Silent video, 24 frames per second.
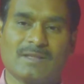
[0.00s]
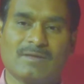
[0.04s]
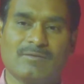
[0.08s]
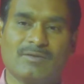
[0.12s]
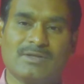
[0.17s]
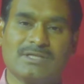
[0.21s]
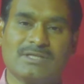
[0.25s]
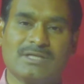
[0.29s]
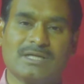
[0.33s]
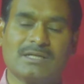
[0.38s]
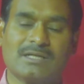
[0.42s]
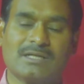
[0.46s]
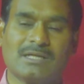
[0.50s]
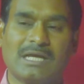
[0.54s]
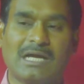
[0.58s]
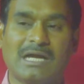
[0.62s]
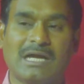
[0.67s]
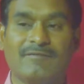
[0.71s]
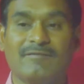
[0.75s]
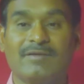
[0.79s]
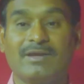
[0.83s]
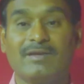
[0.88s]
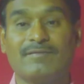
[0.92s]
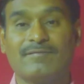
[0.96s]
which are
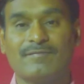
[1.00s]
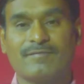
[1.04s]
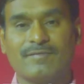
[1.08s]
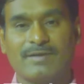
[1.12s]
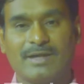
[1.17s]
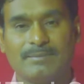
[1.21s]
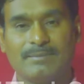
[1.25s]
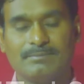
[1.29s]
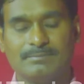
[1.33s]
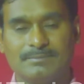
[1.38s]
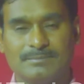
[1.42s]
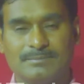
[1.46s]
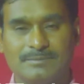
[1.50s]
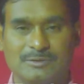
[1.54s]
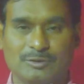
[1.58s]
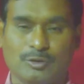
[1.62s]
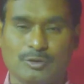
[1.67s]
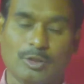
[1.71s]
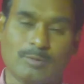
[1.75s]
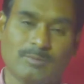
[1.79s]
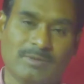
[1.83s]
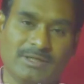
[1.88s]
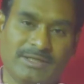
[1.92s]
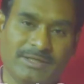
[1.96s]
away from
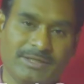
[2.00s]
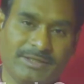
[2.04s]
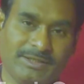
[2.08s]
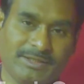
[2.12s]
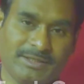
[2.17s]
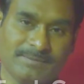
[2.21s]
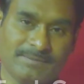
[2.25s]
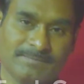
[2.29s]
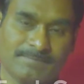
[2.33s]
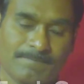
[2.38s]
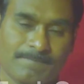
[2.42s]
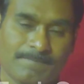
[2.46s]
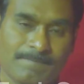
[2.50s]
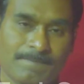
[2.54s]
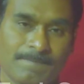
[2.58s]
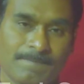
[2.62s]
normal data.